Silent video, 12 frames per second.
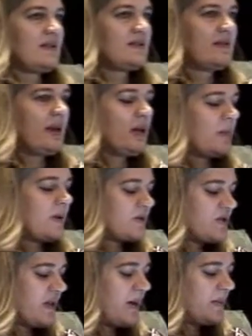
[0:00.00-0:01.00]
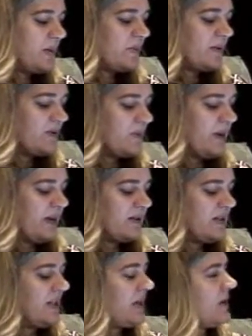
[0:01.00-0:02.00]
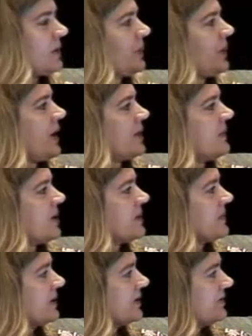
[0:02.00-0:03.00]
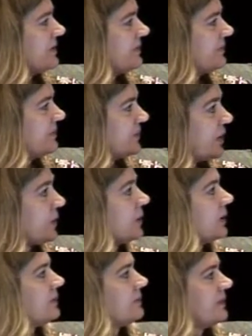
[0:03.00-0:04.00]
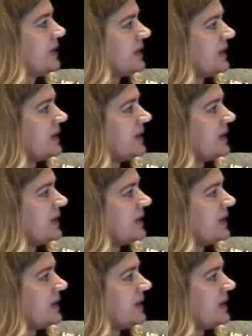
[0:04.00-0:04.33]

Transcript: is how much time people spend eating their primary meals total in an